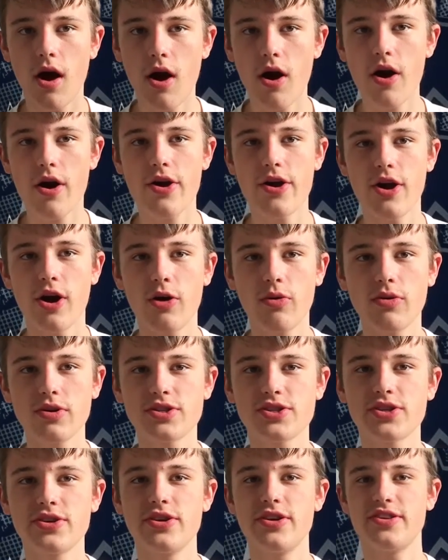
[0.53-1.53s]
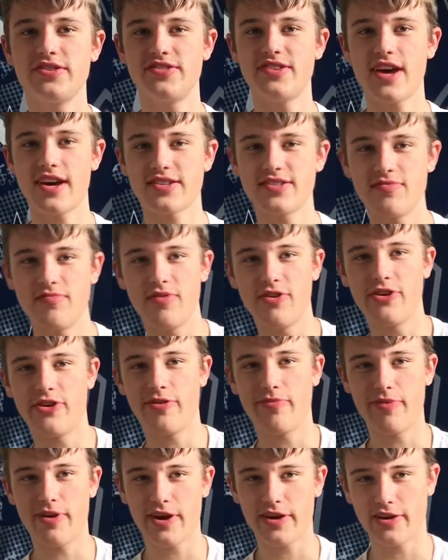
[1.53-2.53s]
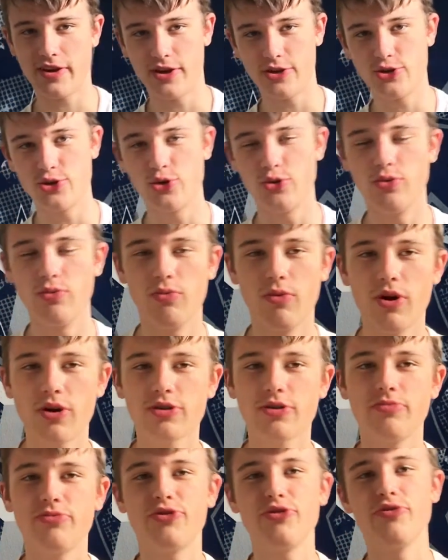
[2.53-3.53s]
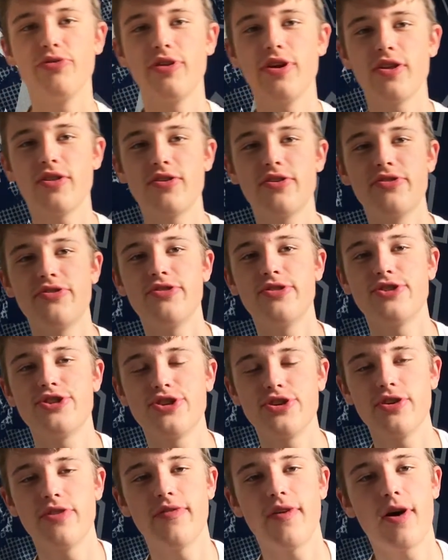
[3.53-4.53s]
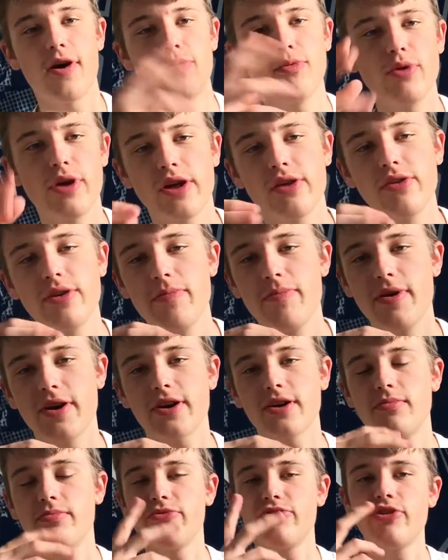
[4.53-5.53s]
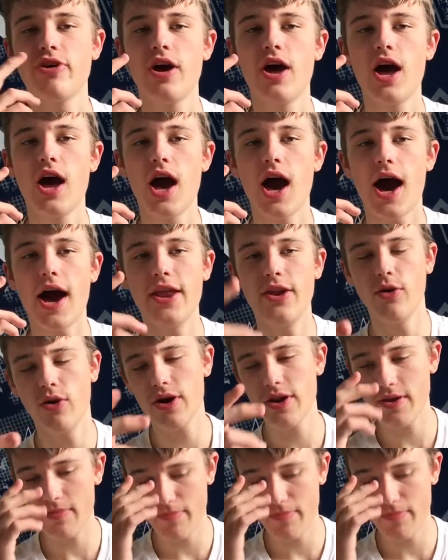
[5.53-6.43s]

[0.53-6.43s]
All right, y'all, what's good? It's Zaximilian back at you, and welcome to another edition of our weekly pick'ems. I know I